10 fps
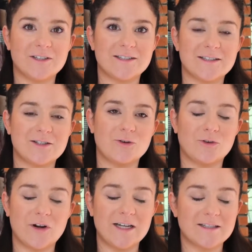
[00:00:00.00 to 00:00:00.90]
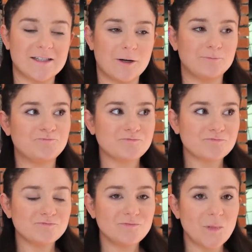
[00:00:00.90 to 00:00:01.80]
This is so great." So I'm
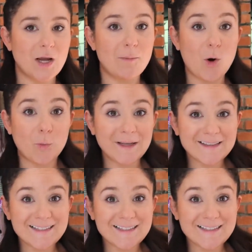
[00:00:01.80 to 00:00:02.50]
hoping